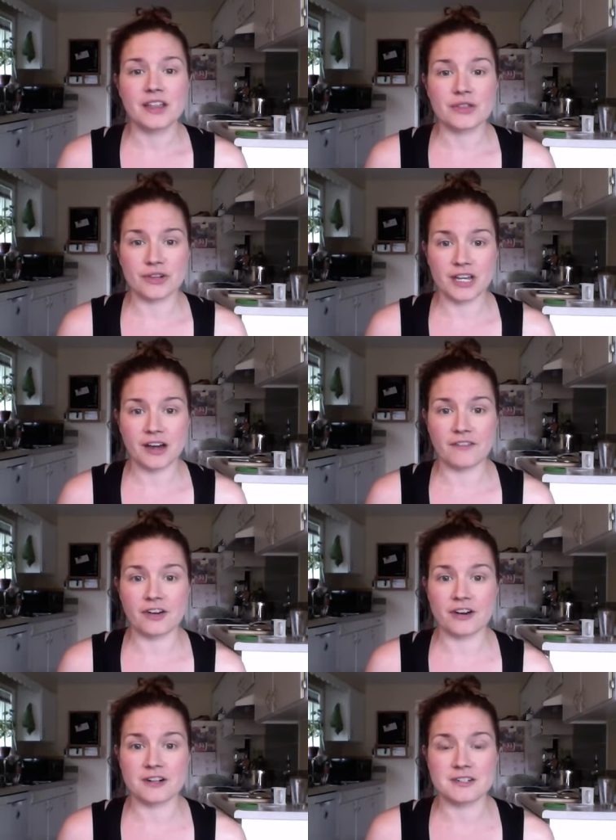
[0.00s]
three
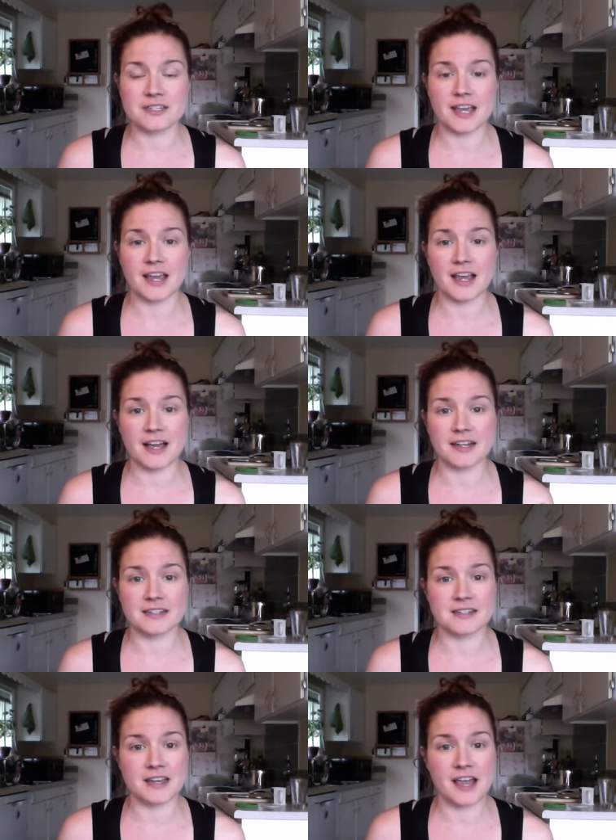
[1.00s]
covers
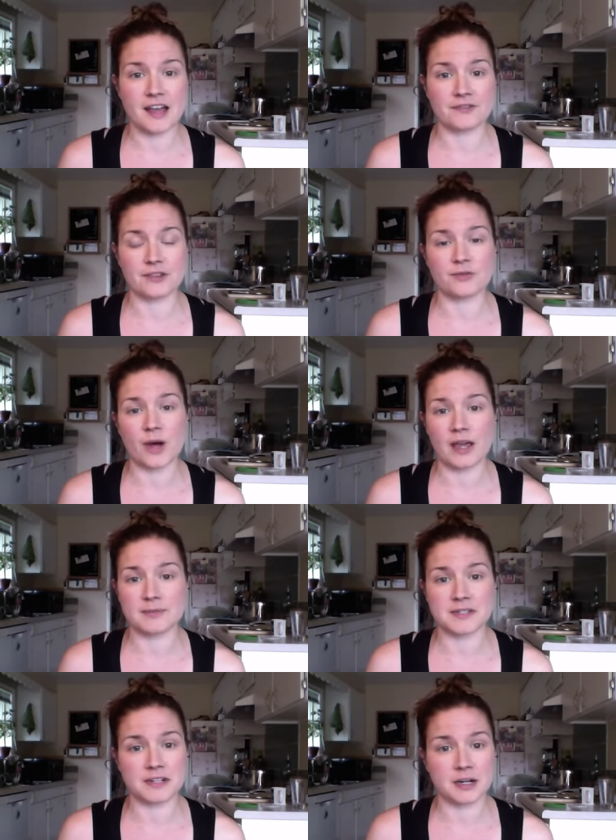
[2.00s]
and a handful of
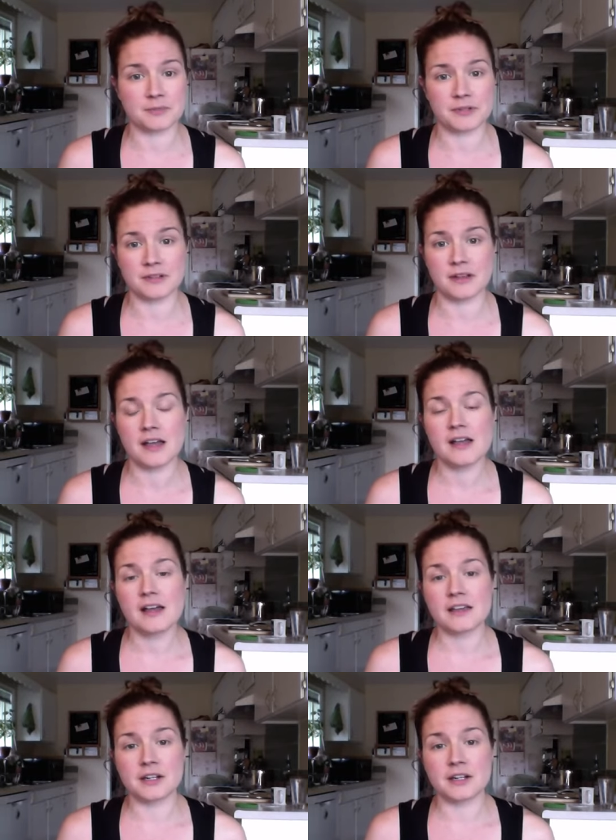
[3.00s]
wipes and a couple, you